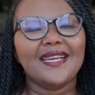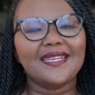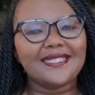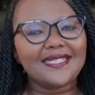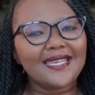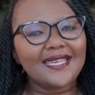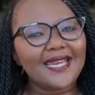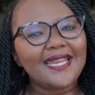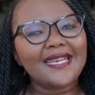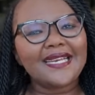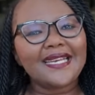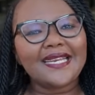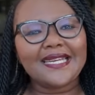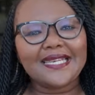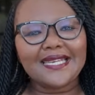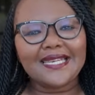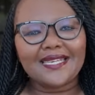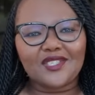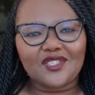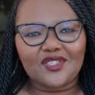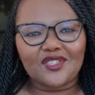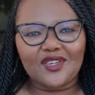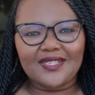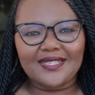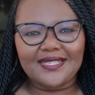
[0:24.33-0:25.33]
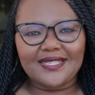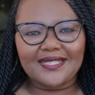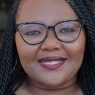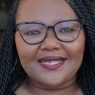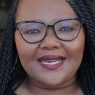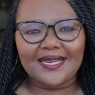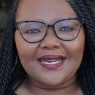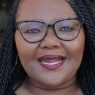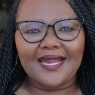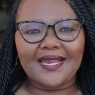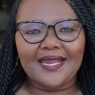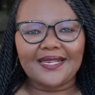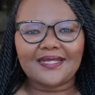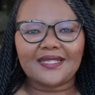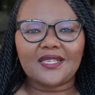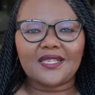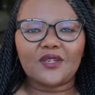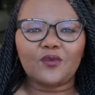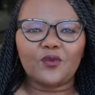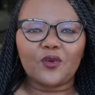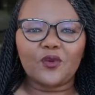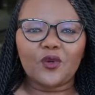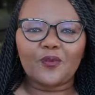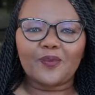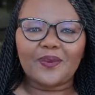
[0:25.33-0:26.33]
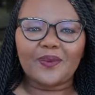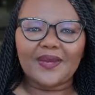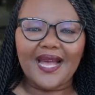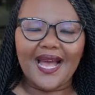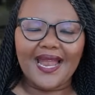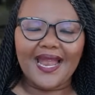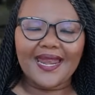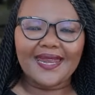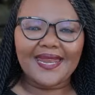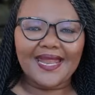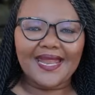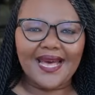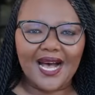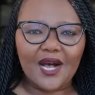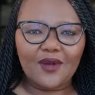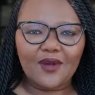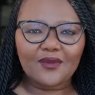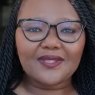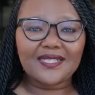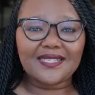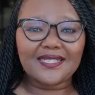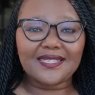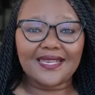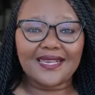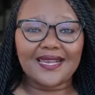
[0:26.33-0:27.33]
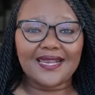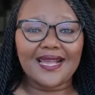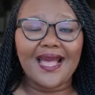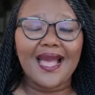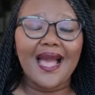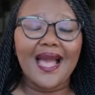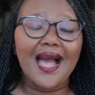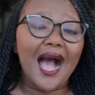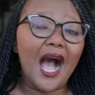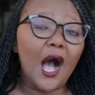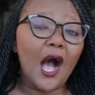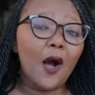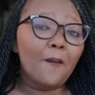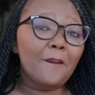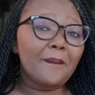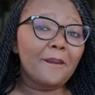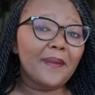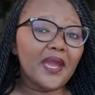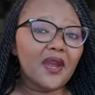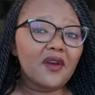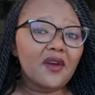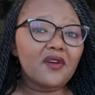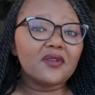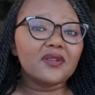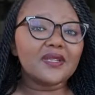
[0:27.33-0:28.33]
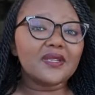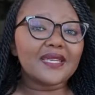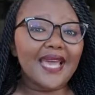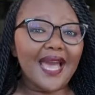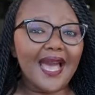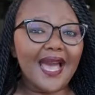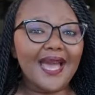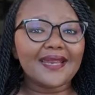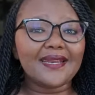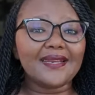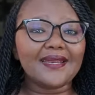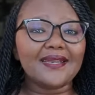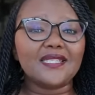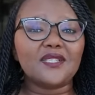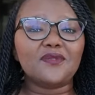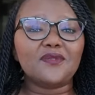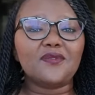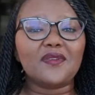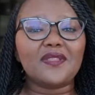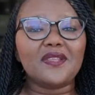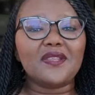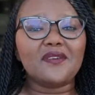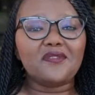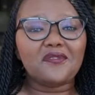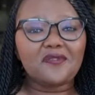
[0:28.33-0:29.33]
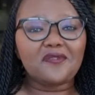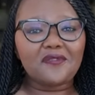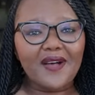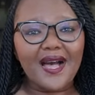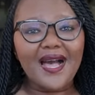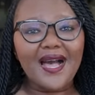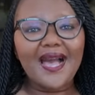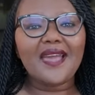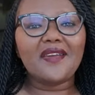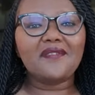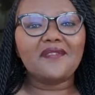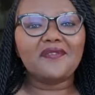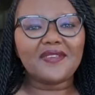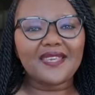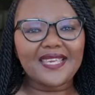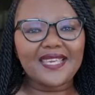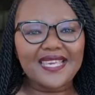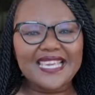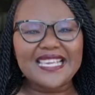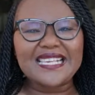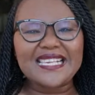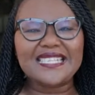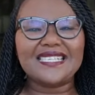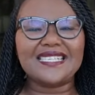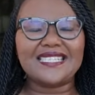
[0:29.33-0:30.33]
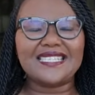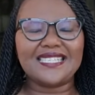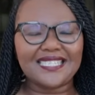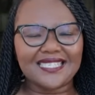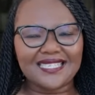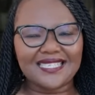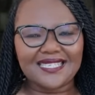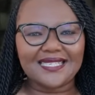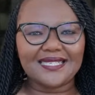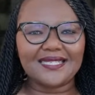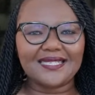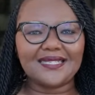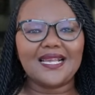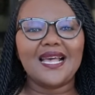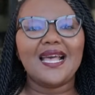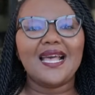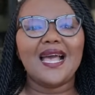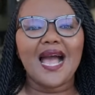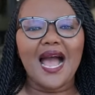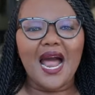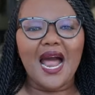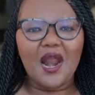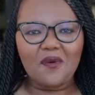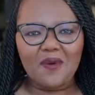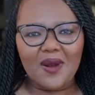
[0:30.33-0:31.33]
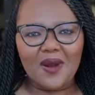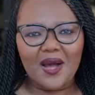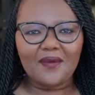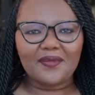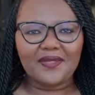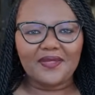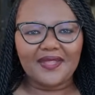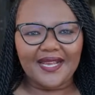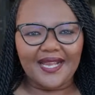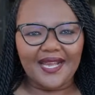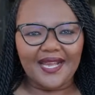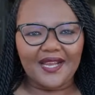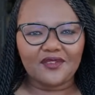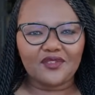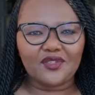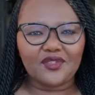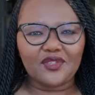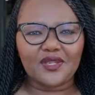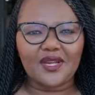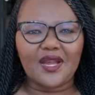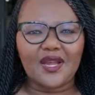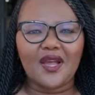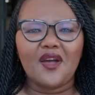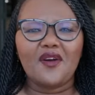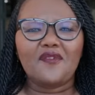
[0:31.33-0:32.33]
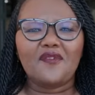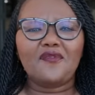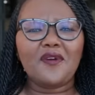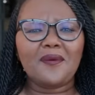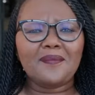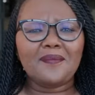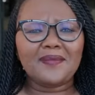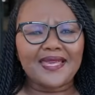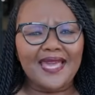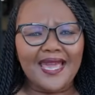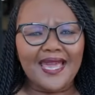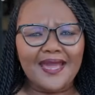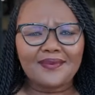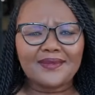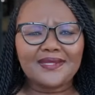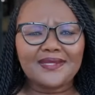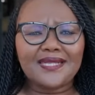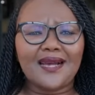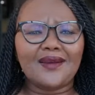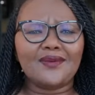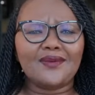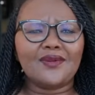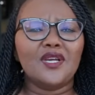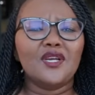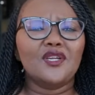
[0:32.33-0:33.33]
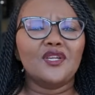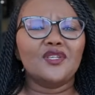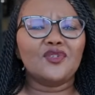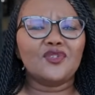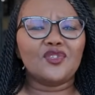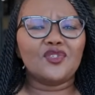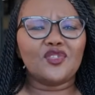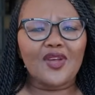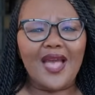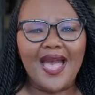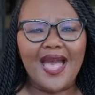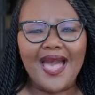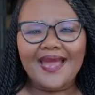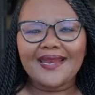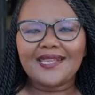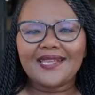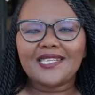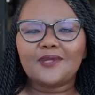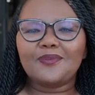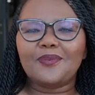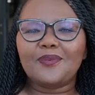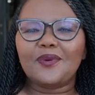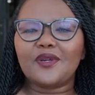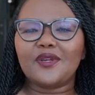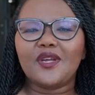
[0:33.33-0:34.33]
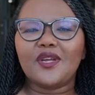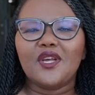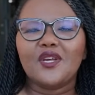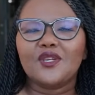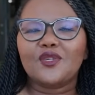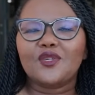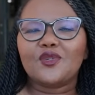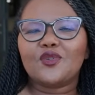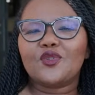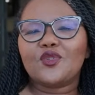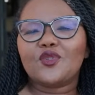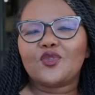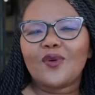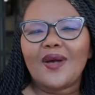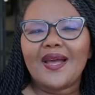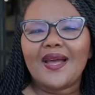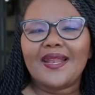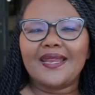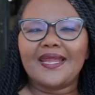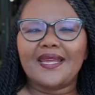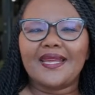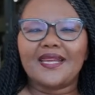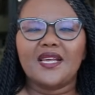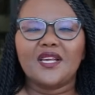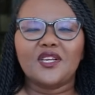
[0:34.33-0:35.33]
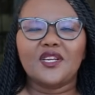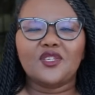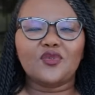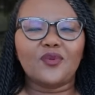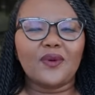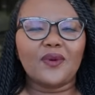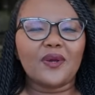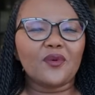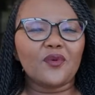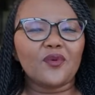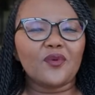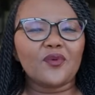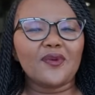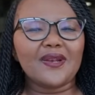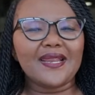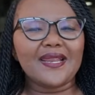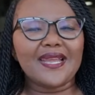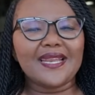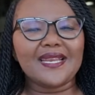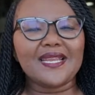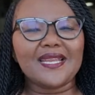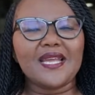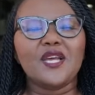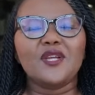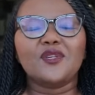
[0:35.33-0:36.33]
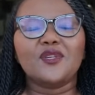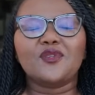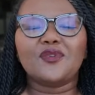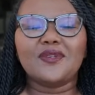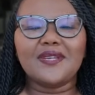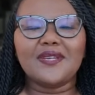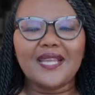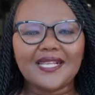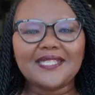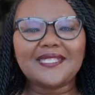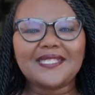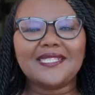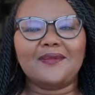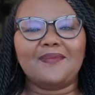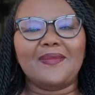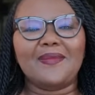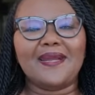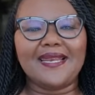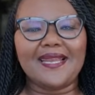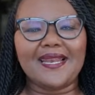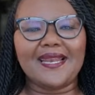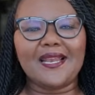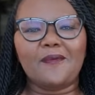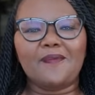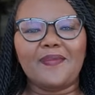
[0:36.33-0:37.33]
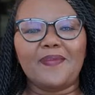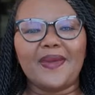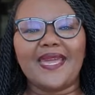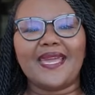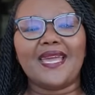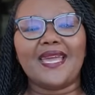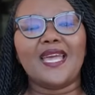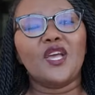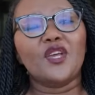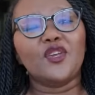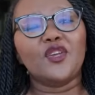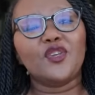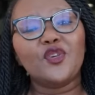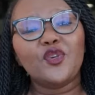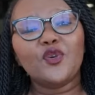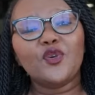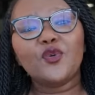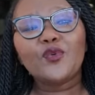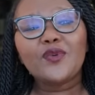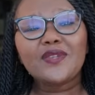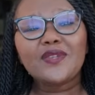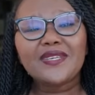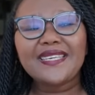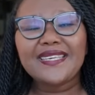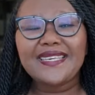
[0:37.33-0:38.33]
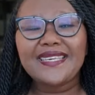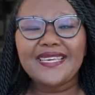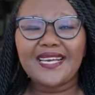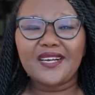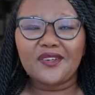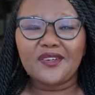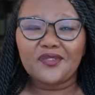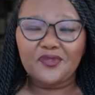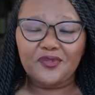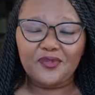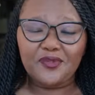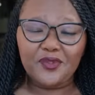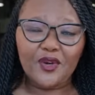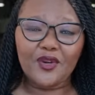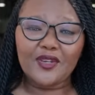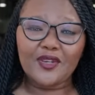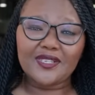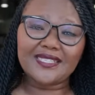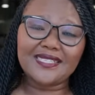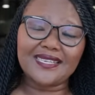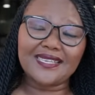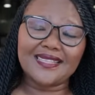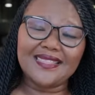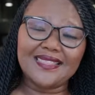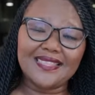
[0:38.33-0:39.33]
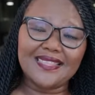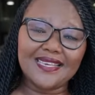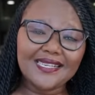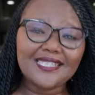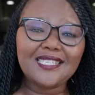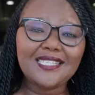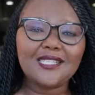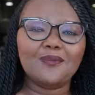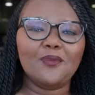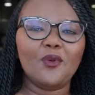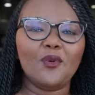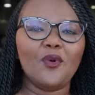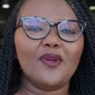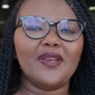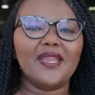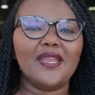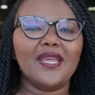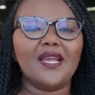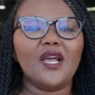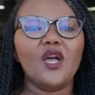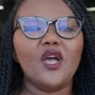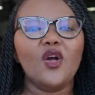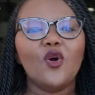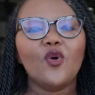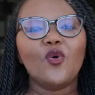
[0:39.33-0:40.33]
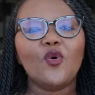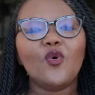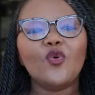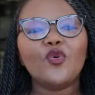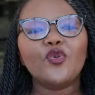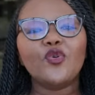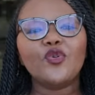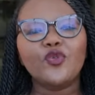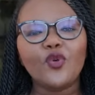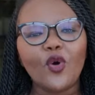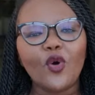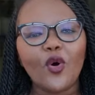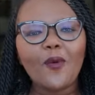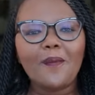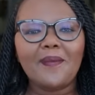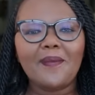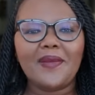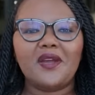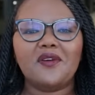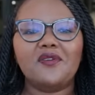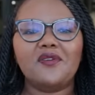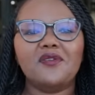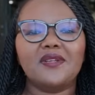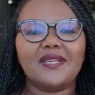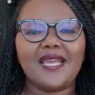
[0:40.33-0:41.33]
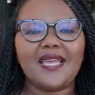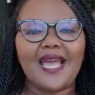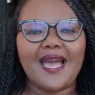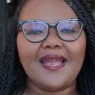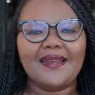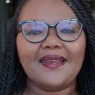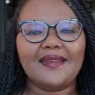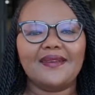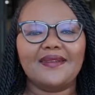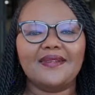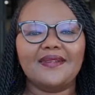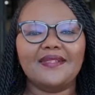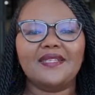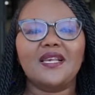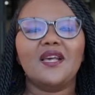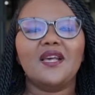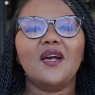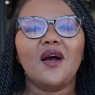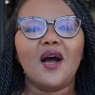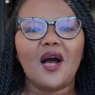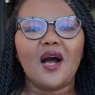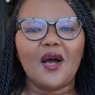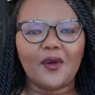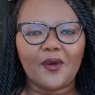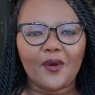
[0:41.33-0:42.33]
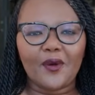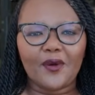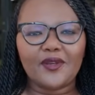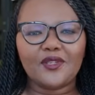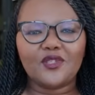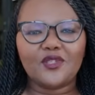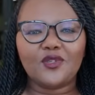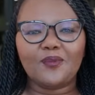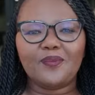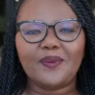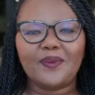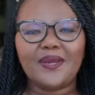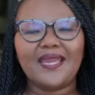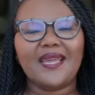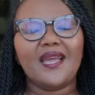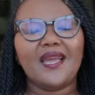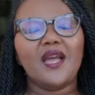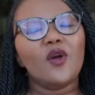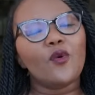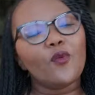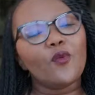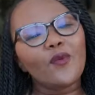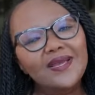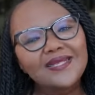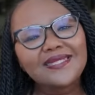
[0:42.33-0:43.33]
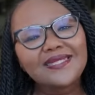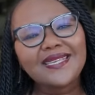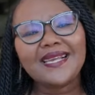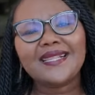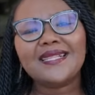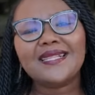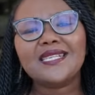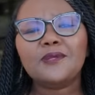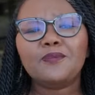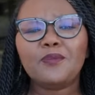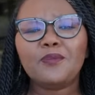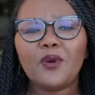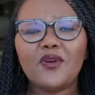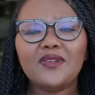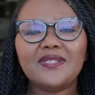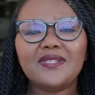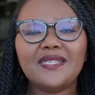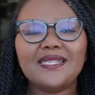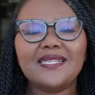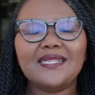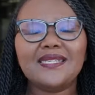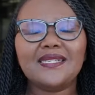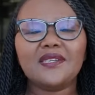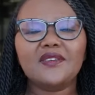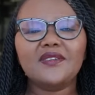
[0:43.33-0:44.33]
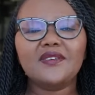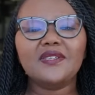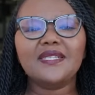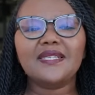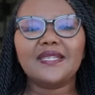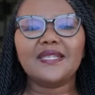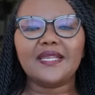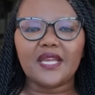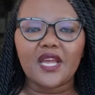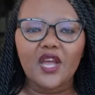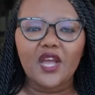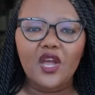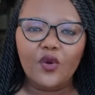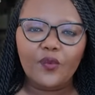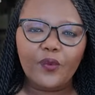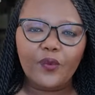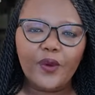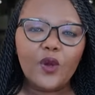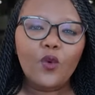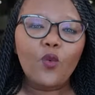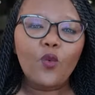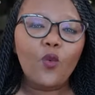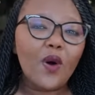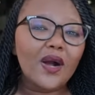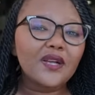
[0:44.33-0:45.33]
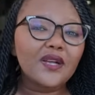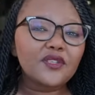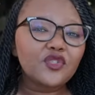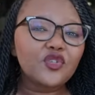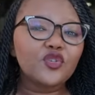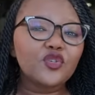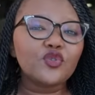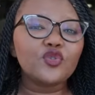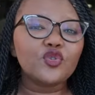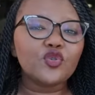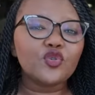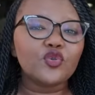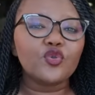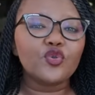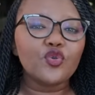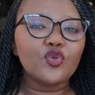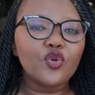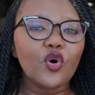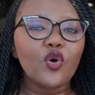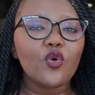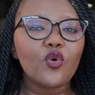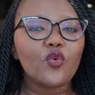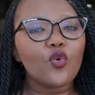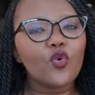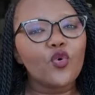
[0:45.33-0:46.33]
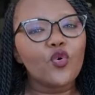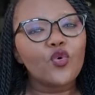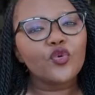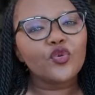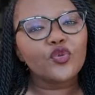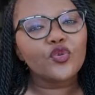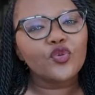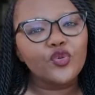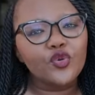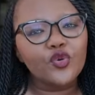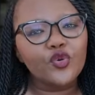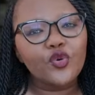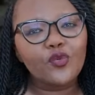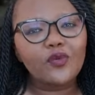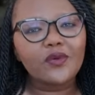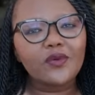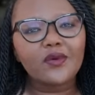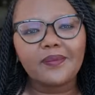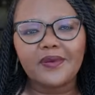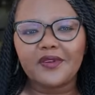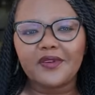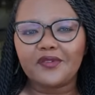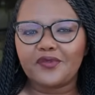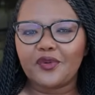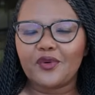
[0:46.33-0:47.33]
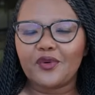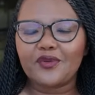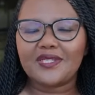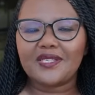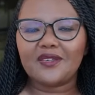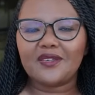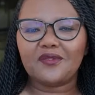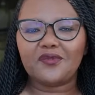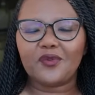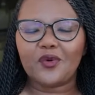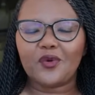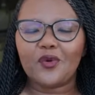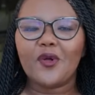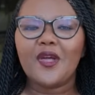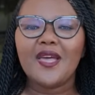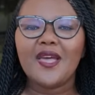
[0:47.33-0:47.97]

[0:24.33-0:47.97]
DA leader John Steenhuisen will be announcing our mayoral candidates for the 5 key cities around the country. From Cape Town to Johannesburg to Tshwane to Ekurhuleni to Nelson Mandela Bay, you will hear first this morning who your mayoral candidates are going to be. We take this process seriously. We want you to know who you will be voting for